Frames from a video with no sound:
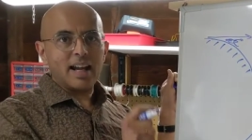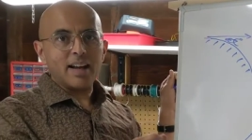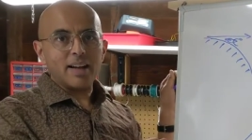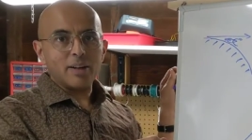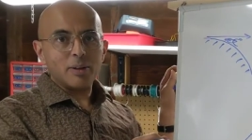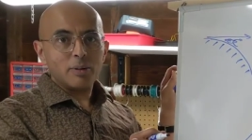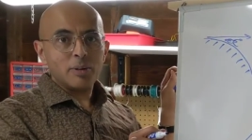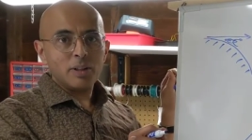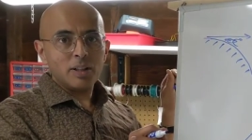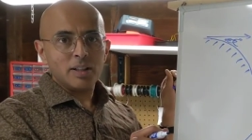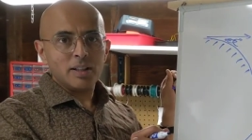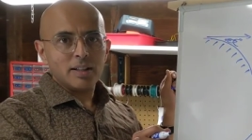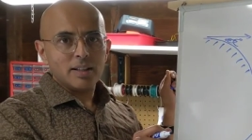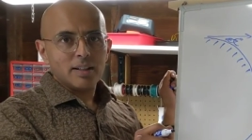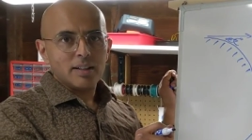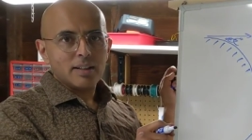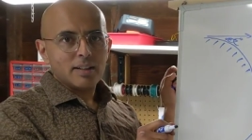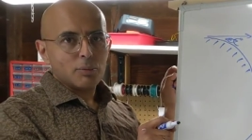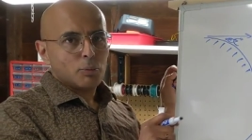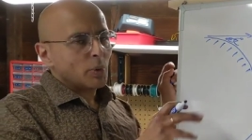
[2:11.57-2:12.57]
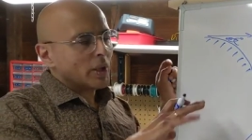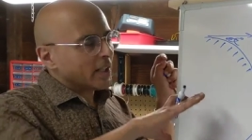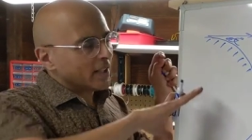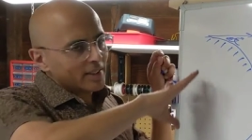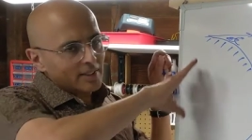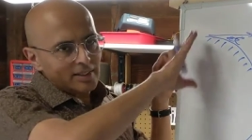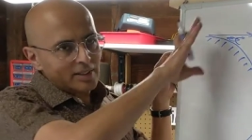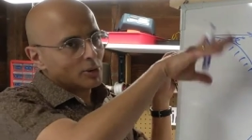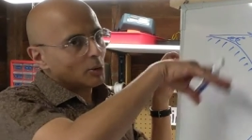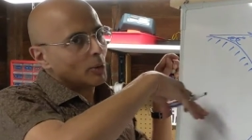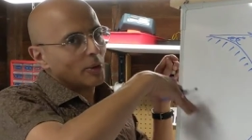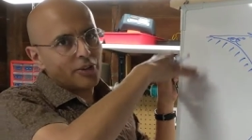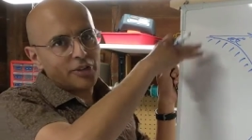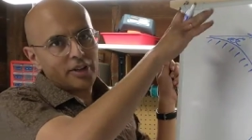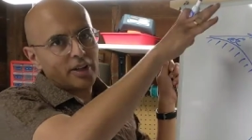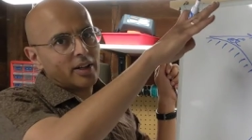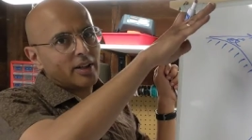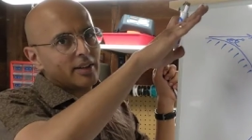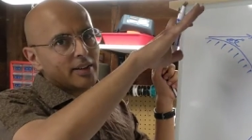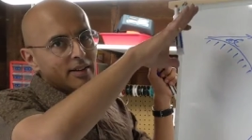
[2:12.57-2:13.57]
down. We can deal with
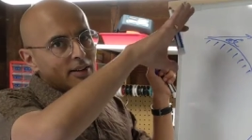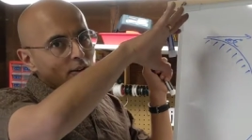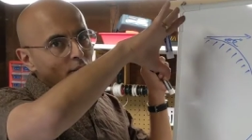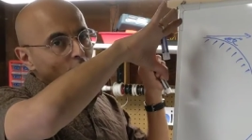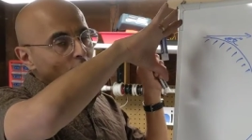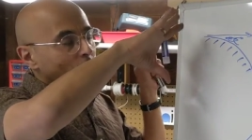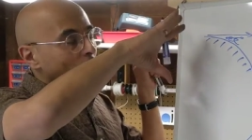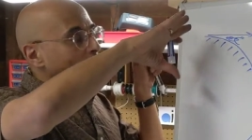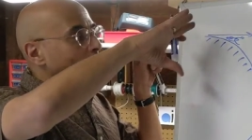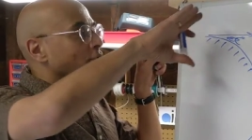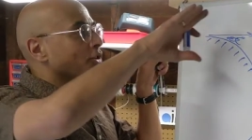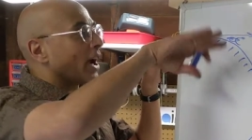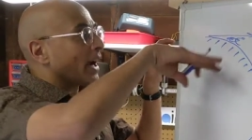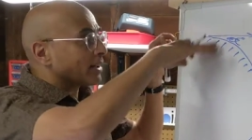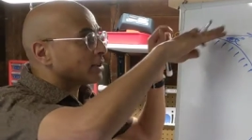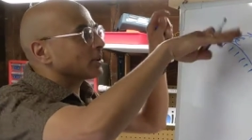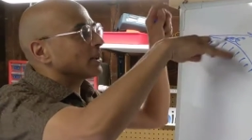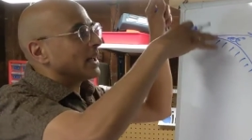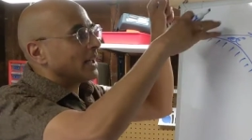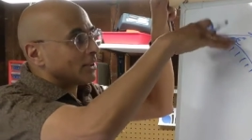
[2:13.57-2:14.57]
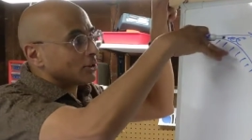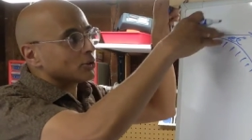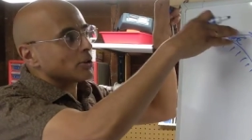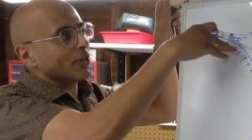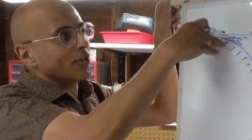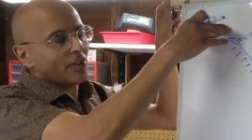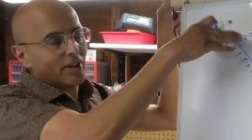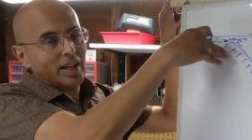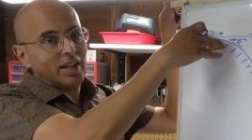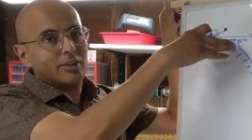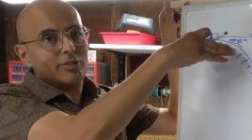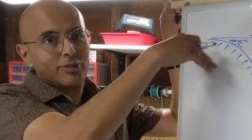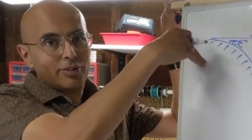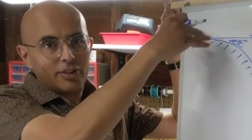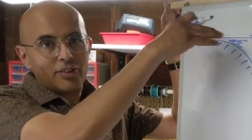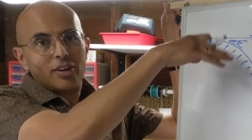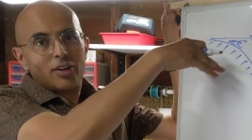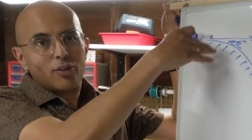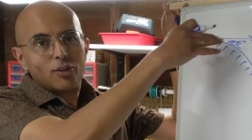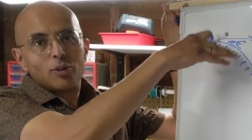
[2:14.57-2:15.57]
the, there's, there's actually interesting
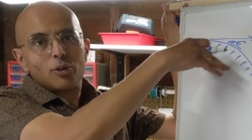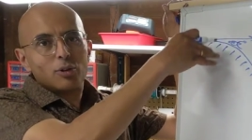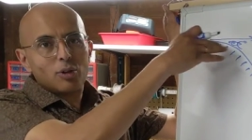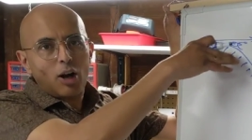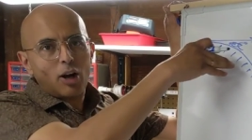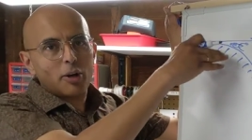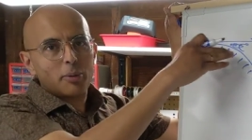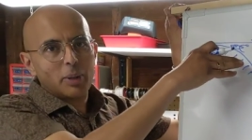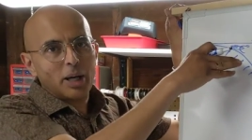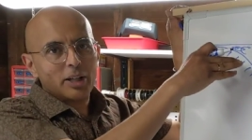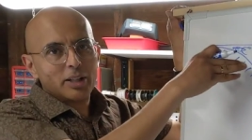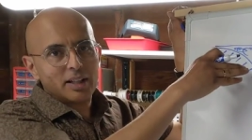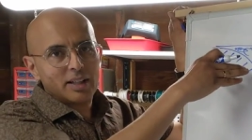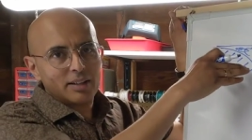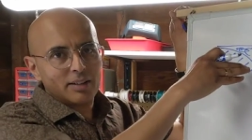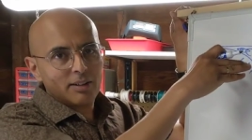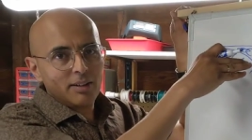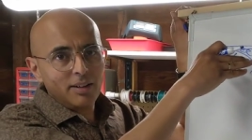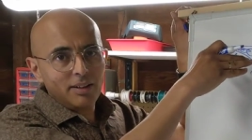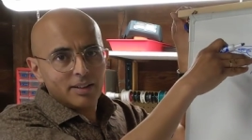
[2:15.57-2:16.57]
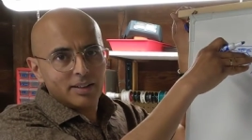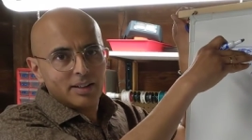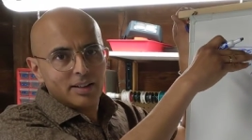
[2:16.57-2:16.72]
physics to talk about here,